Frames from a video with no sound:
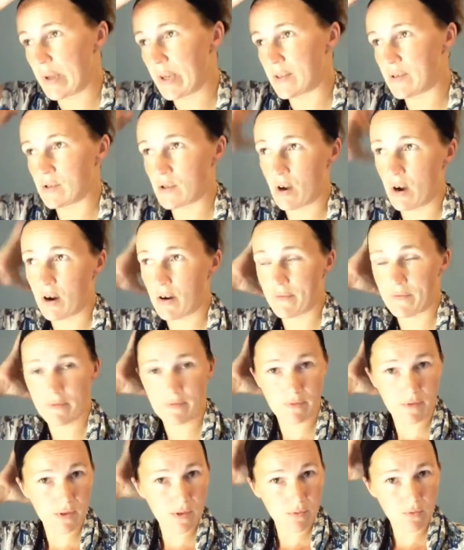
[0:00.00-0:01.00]
scarf
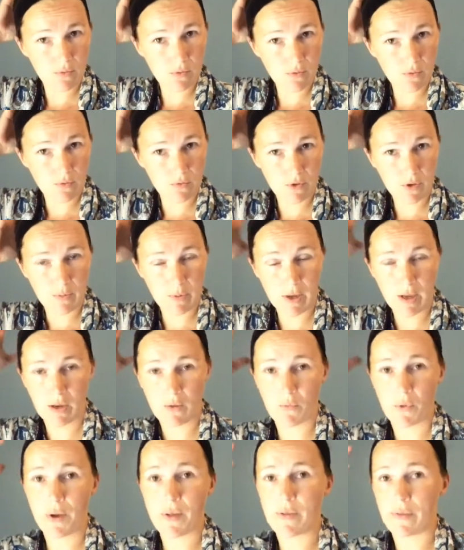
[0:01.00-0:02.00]
to begin
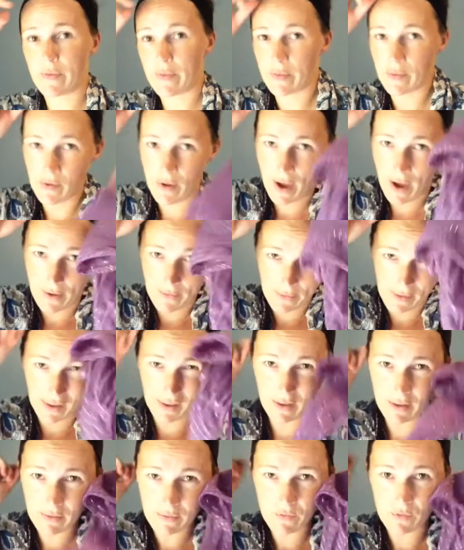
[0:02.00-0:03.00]
with, and then they'll have
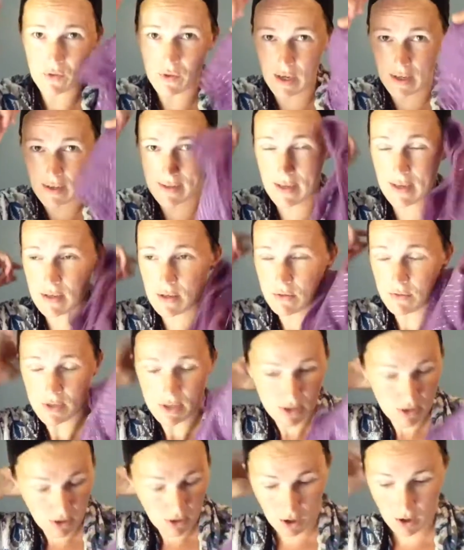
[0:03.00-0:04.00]
like accessory
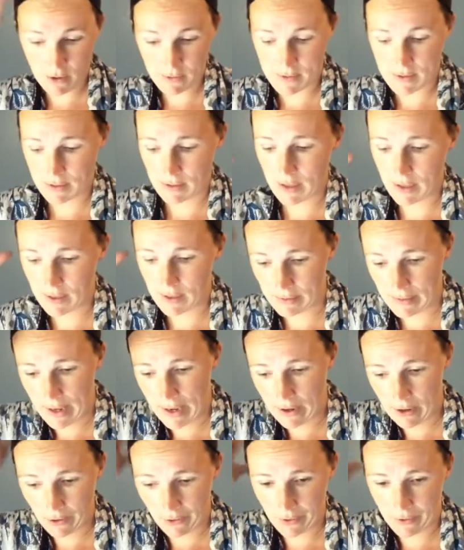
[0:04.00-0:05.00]
scarves that they
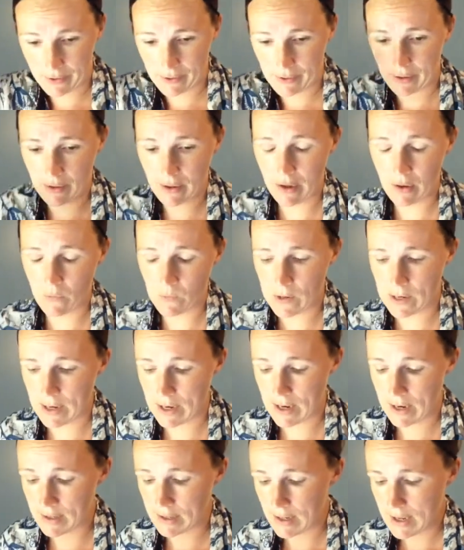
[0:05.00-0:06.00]
layer and
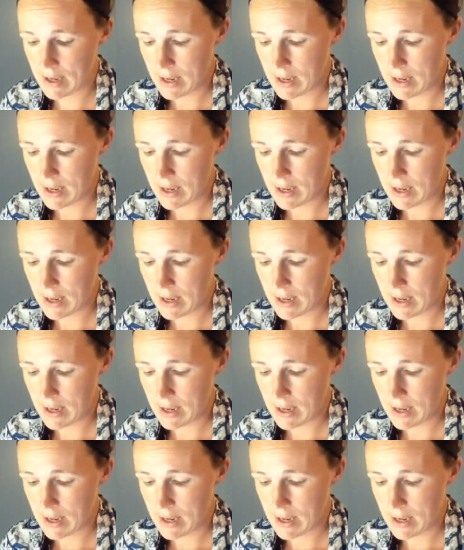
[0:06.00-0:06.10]
whatnot.